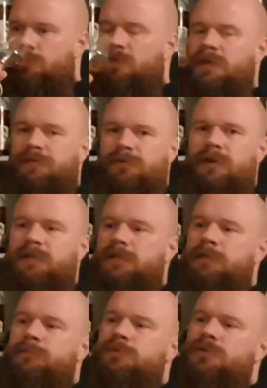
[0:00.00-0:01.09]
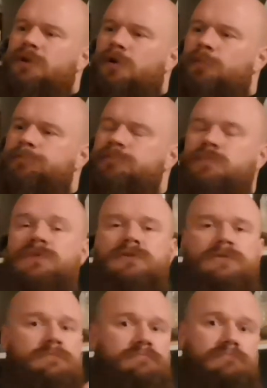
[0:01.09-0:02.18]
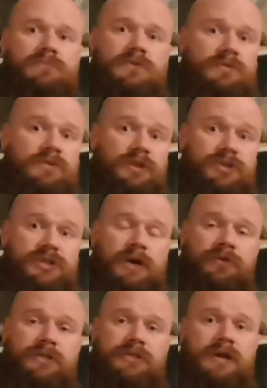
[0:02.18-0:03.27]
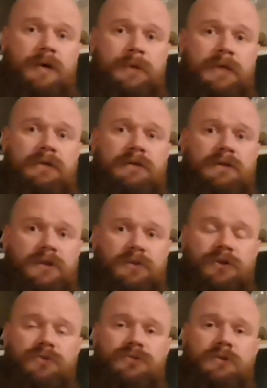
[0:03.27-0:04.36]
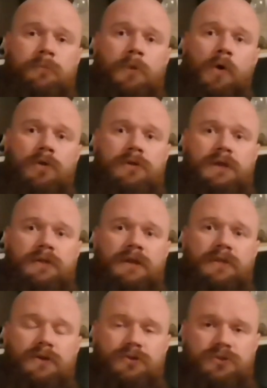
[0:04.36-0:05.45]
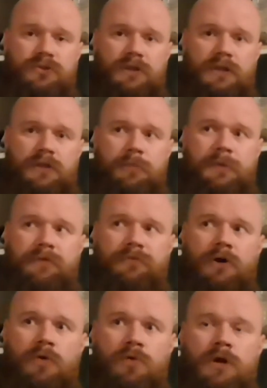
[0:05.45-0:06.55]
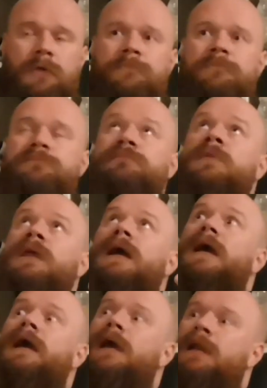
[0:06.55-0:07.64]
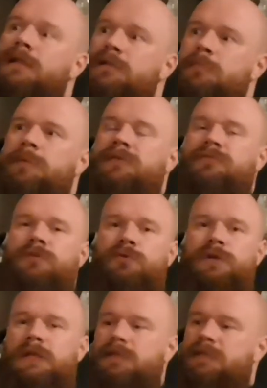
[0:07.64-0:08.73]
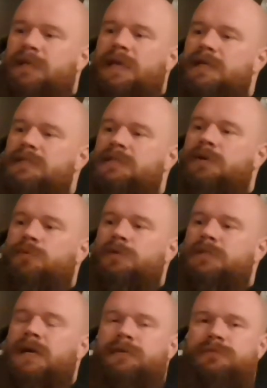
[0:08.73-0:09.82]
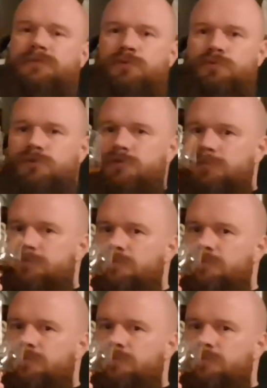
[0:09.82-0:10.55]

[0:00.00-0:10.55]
Definitely. So the sherry is dominant, and then there's some malt, and then there's a little bit of oak and a little bit of fruitiness. I can't say which kind of fruits.